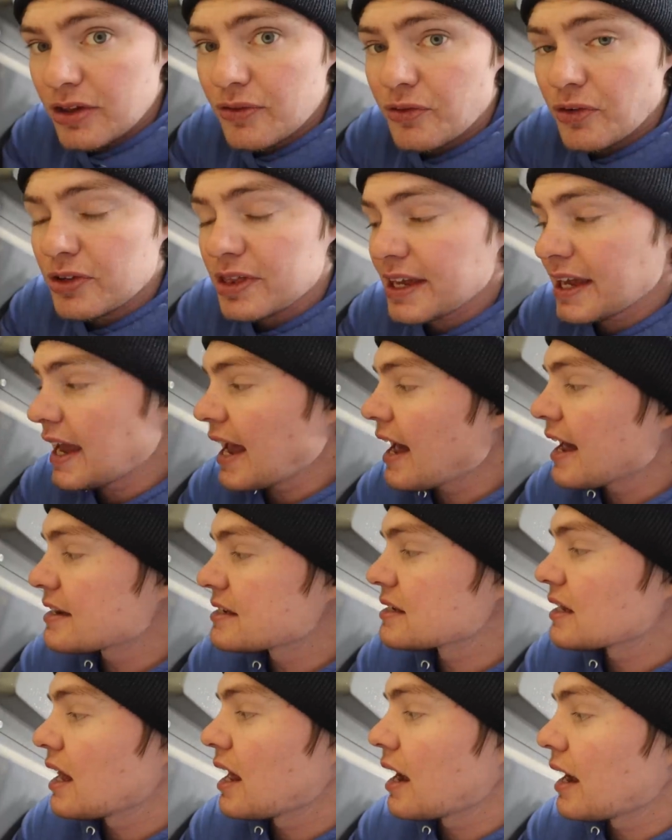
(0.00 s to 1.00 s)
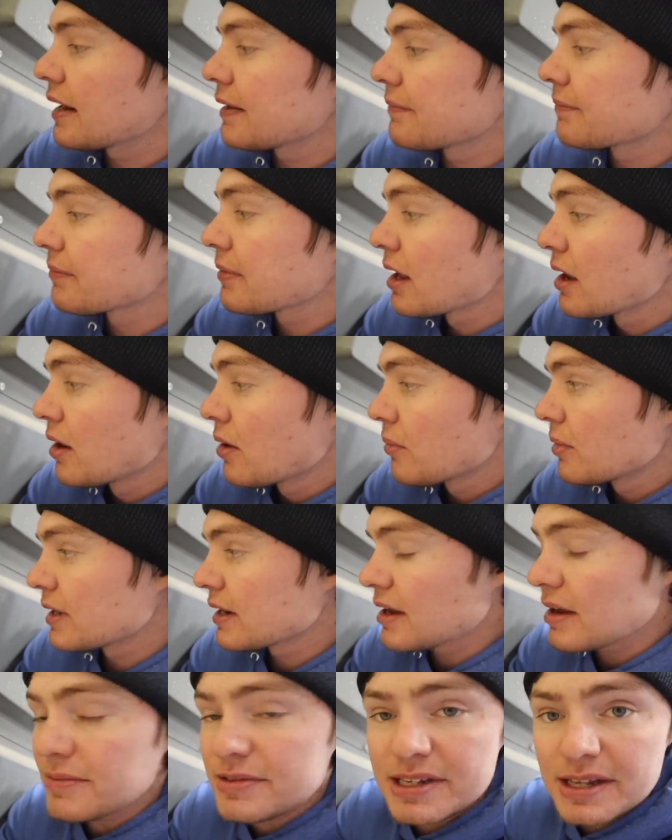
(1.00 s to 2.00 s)
then for the gas line, when
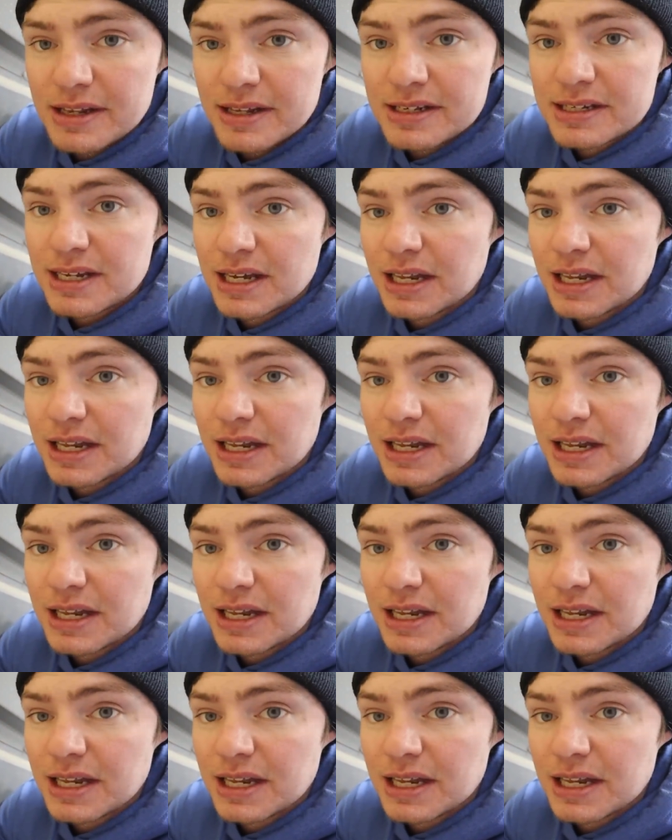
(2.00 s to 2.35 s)
it comes to this